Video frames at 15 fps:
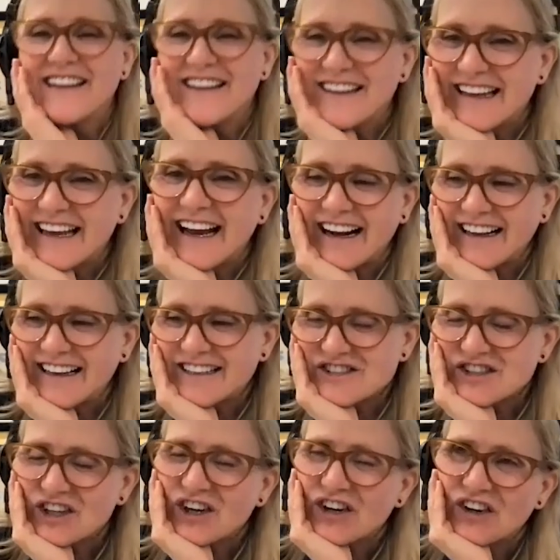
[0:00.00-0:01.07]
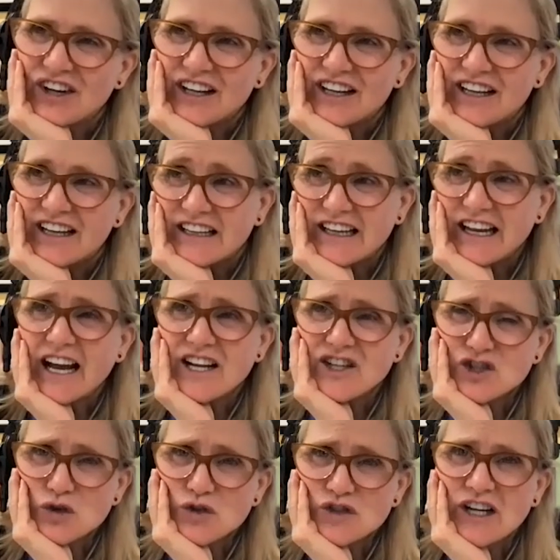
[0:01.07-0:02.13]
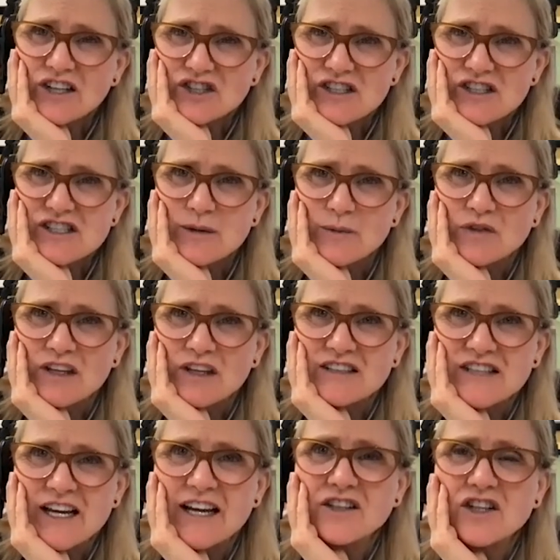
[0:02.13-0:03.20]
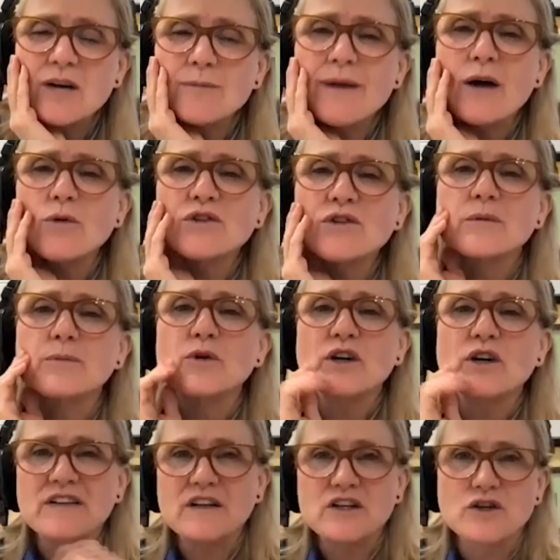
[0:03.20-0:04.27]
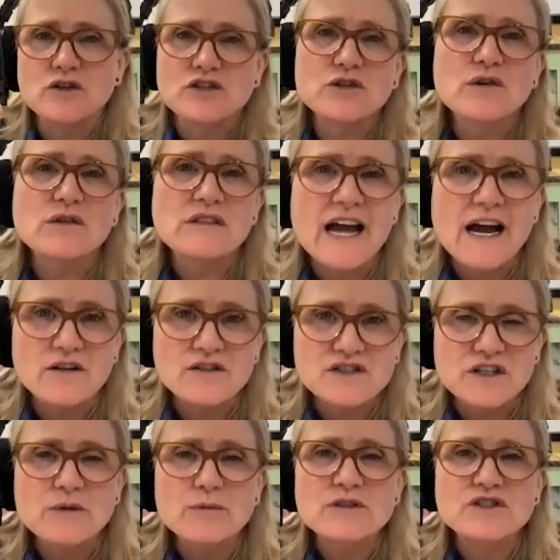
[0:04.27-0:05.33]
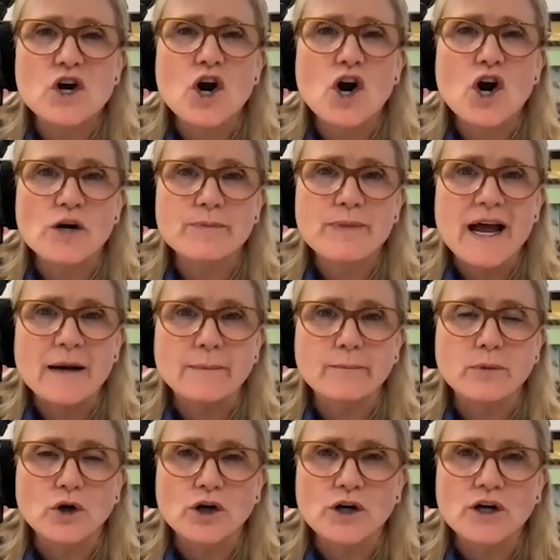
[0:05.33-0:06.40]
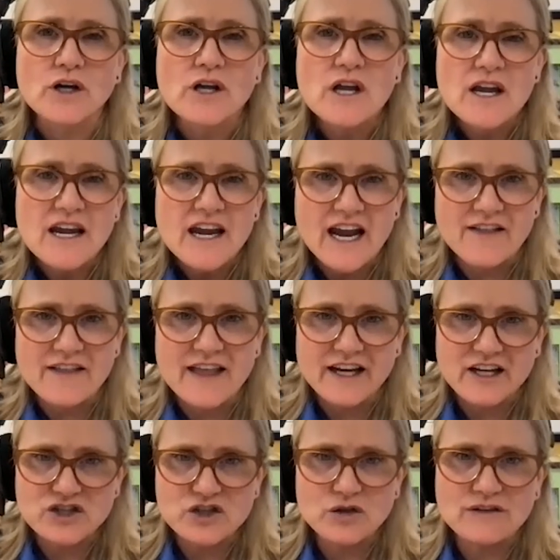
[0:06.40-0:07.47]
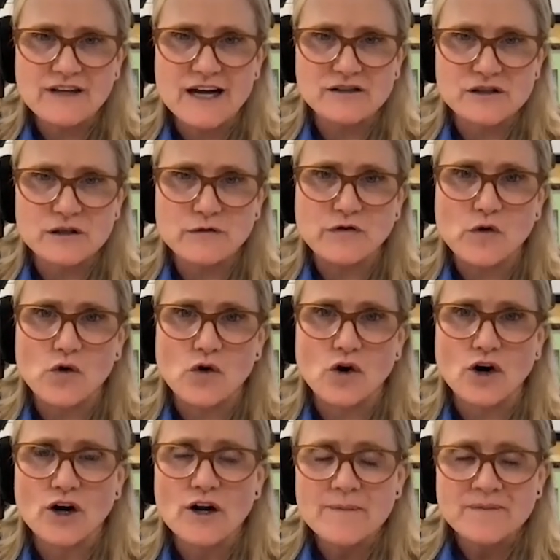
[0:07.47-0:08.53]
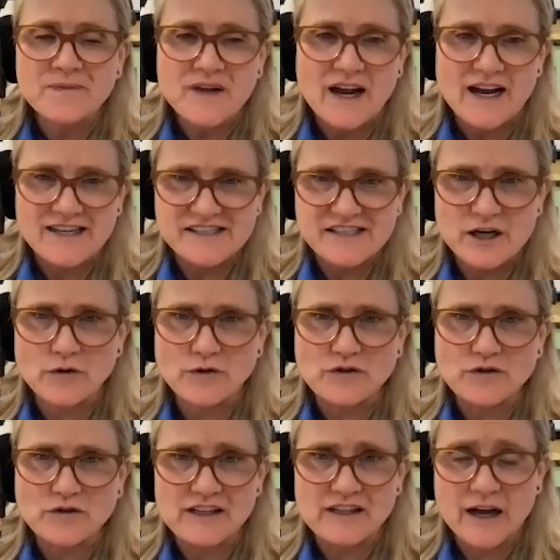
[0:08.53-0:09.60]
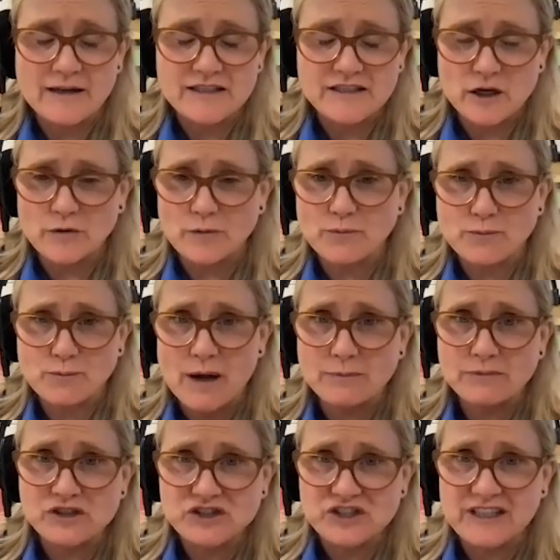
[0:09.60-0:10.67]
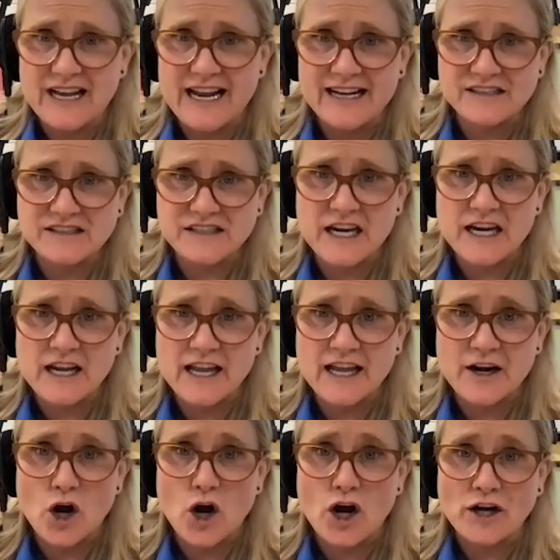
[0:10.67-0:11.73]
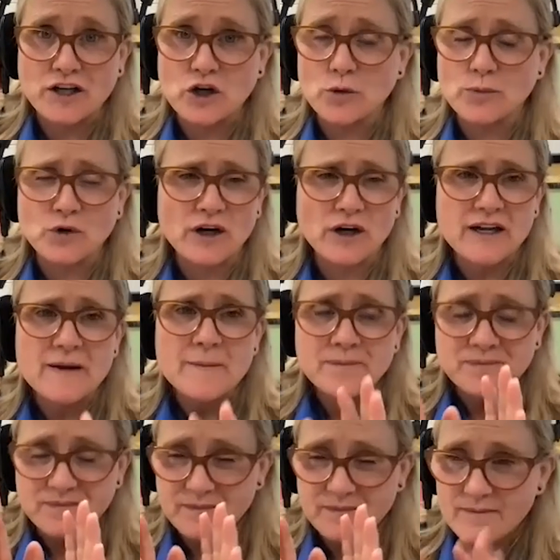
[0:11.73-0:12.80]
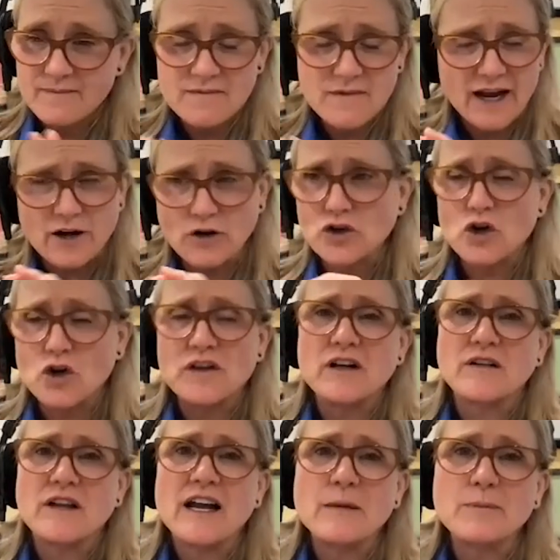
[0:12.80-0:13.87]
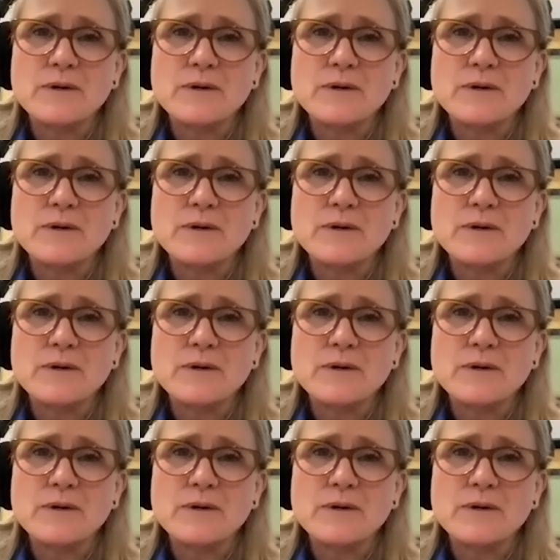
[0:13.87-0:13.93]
Yeah. So, yeah, I do touch in some things. I had come out with the book in the year 2000. It was a hardback book. And then in 2004, I self did, I self published it as a an audiobook. I don't know that a lot